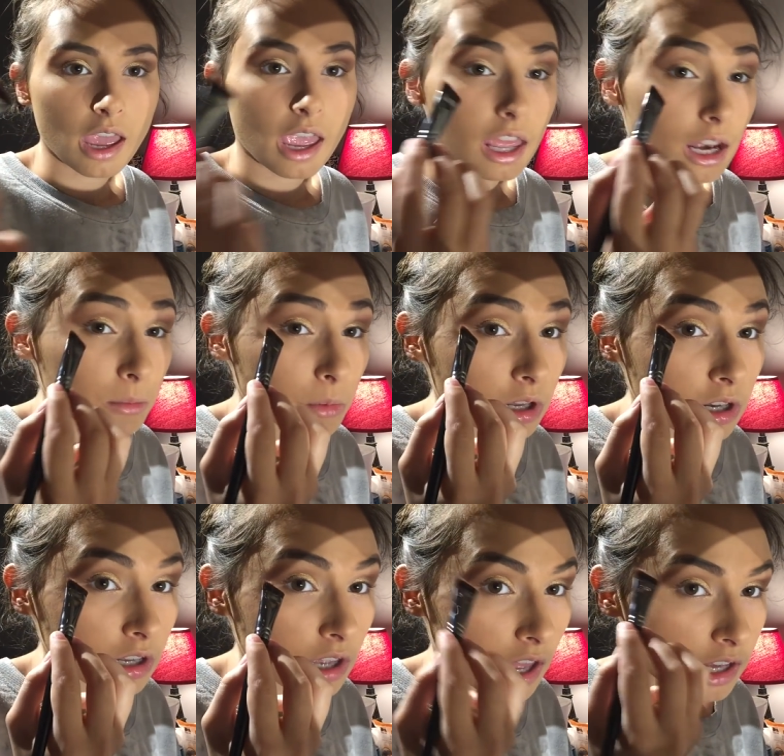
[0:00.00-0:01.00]
And I'm going
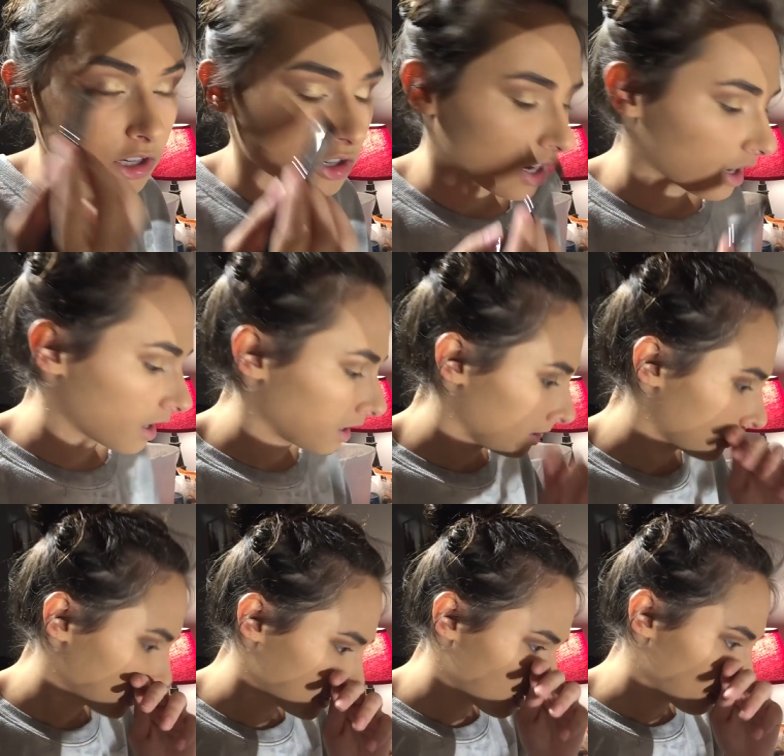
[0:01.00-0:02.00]
to kind of try to clean
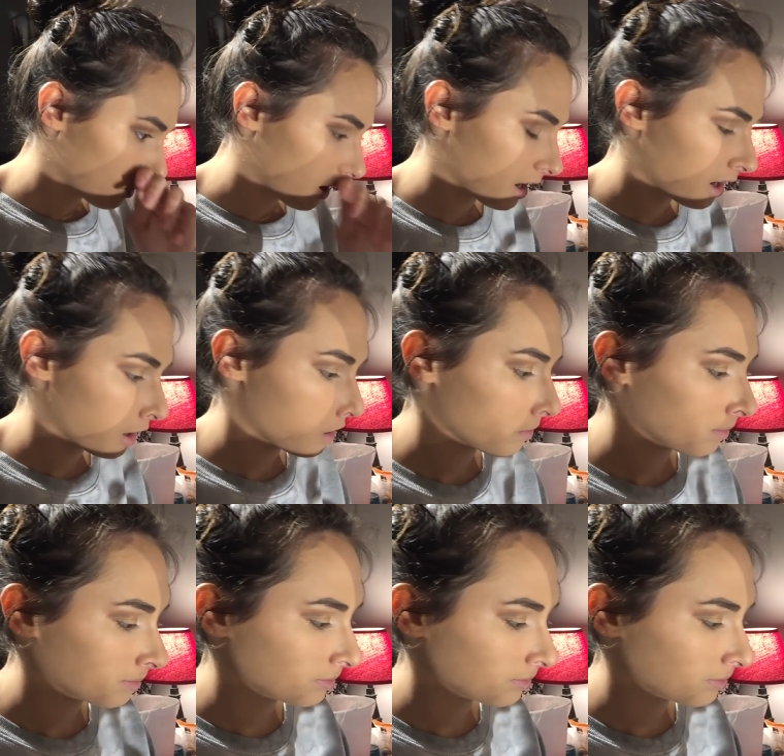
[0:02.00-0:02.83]
this up right here.